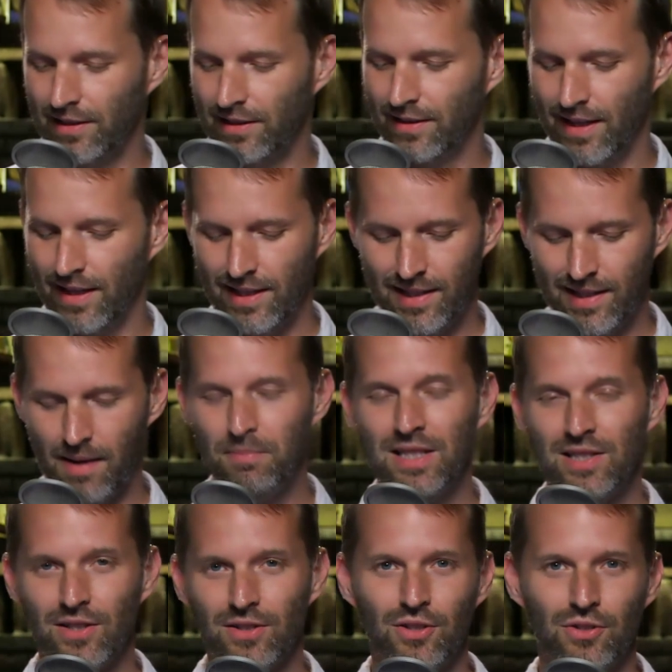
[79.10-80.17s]
That that
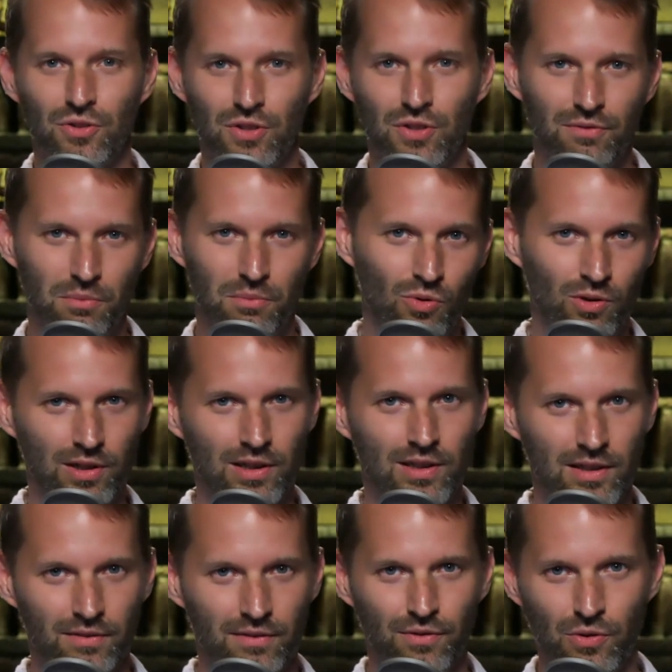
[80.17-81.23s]
means that there's even more in
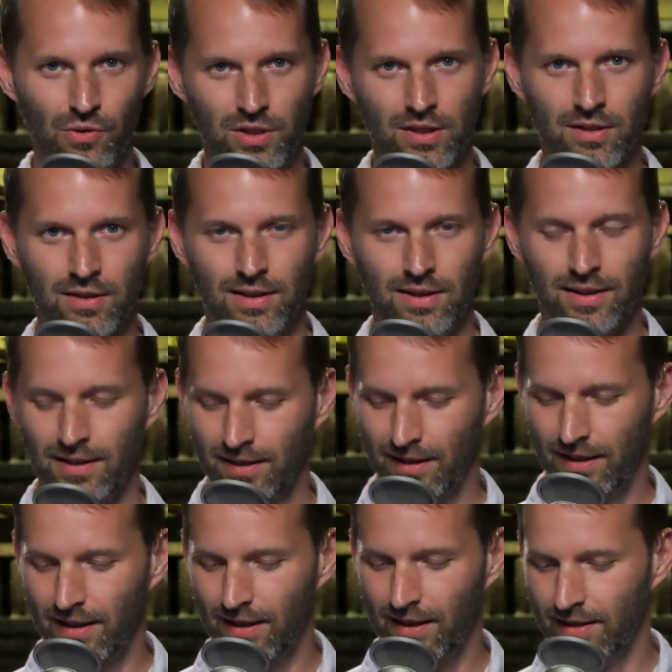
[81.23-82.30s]
there, folks.
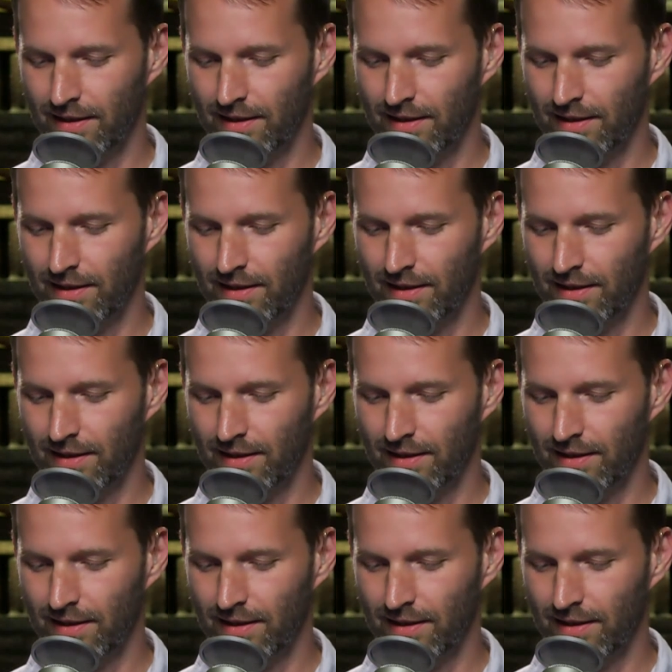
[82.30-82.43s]
Uh, yeah.